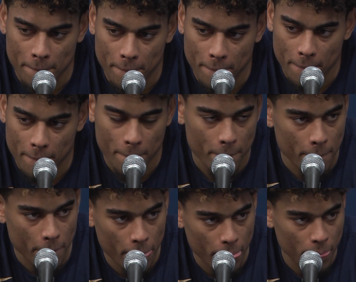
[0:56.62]
we had talked
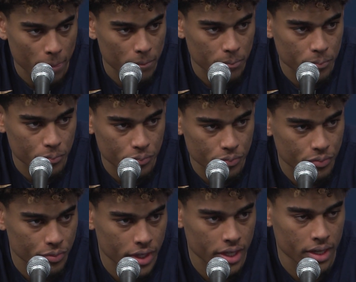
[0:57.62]
with Exit
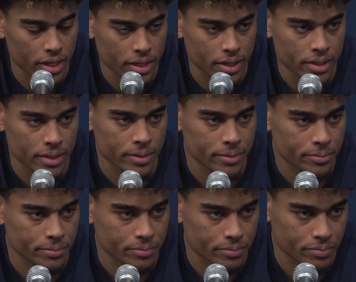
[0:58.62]
Balance. I mean, the
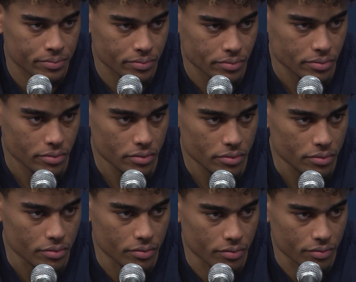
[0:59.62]
UNC loss was
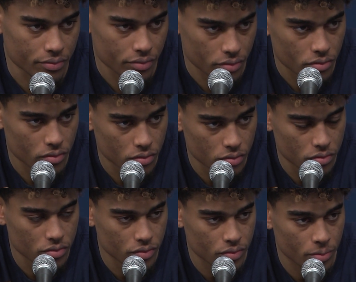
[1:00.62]
y'all's fourth one of the
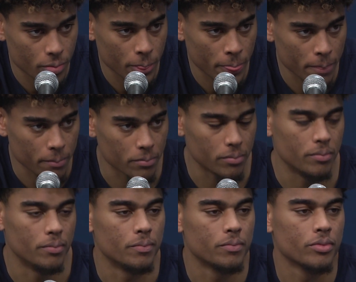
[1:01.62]
season. Mm-hmm.
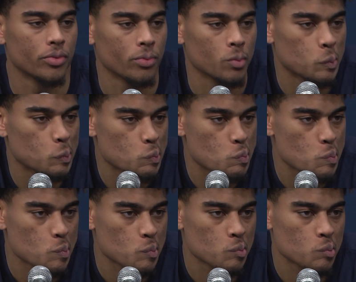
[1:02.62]
But, you know, the